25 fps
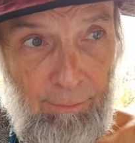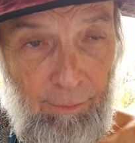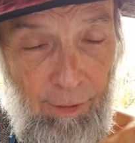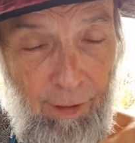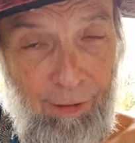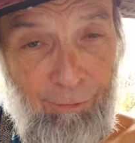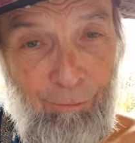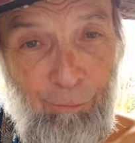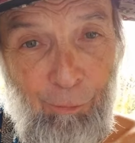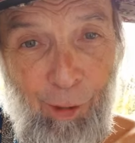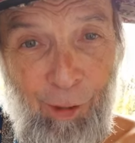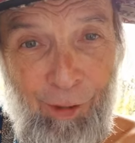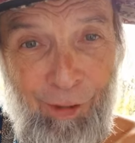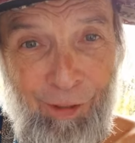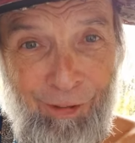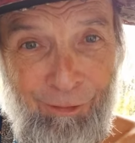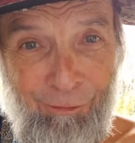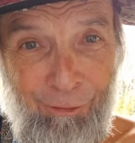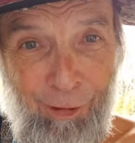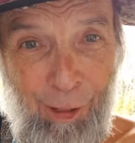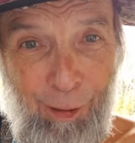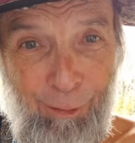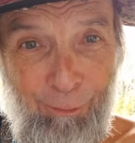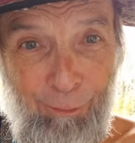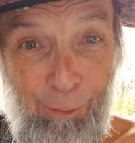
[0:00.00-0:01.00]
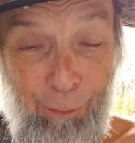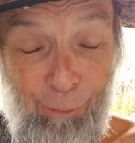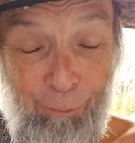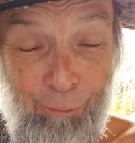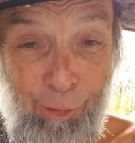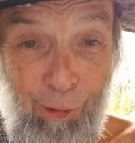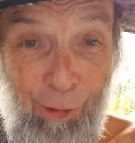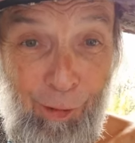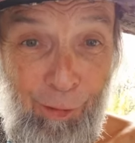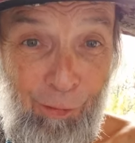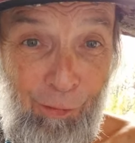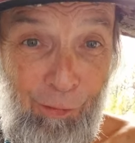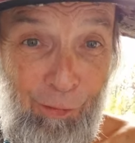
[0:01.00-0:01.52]
And what incredible
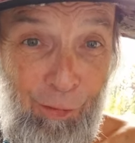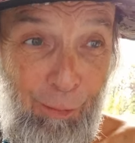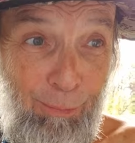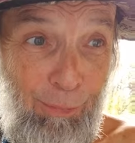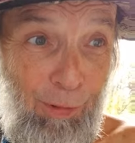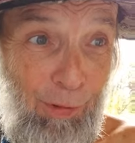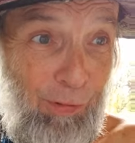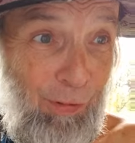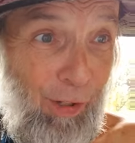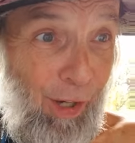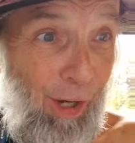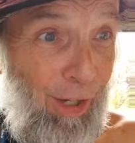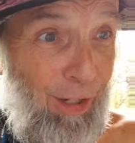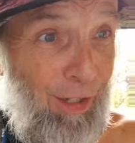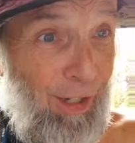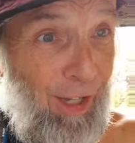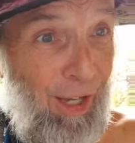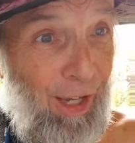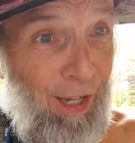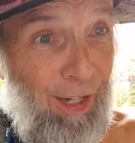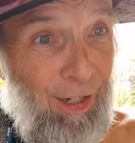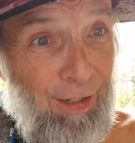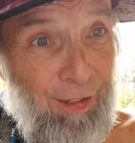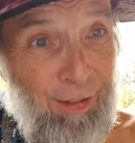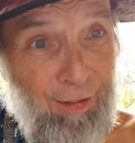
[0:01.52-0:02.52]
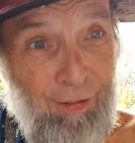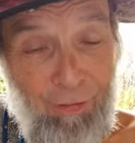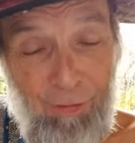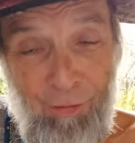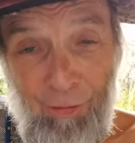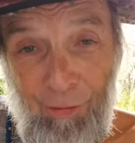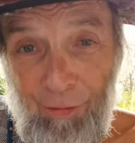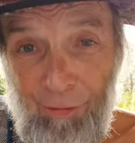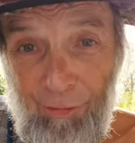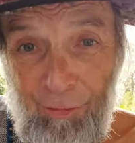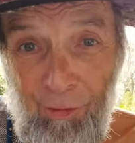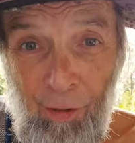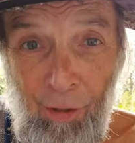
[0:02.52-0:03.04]
fun to sit beside Eddie
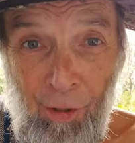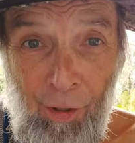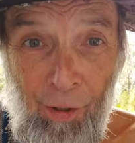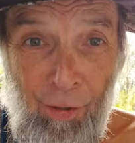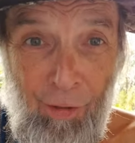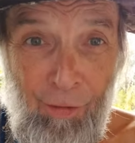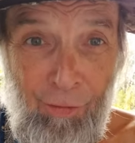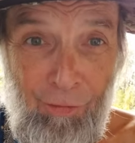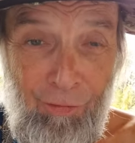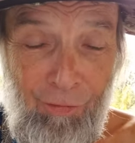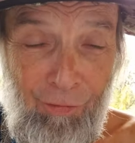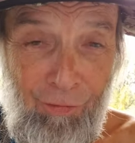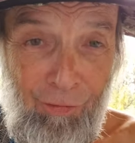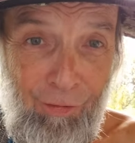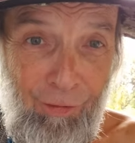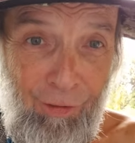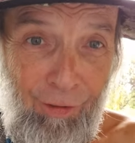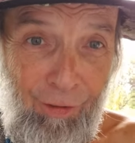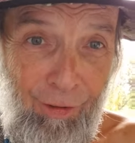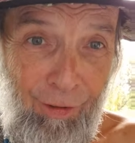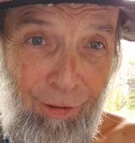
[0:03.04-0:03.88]
during lunch.